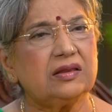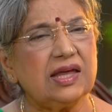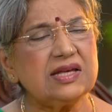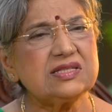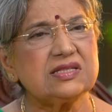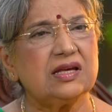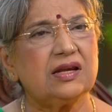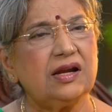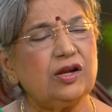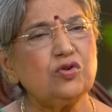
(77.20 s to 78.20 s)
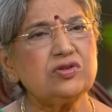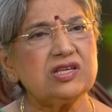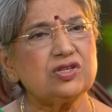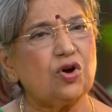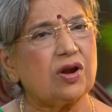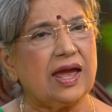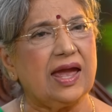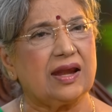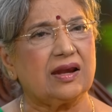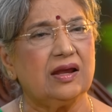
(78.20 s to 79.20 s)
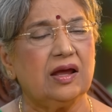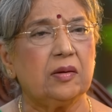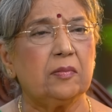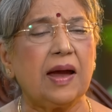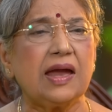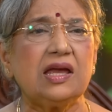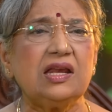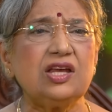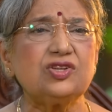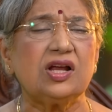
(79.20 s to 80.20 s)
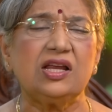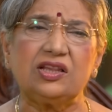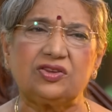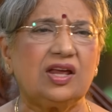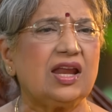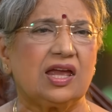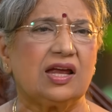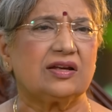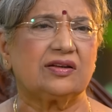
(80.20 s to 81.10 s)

This reduces your hair by initially thinning it.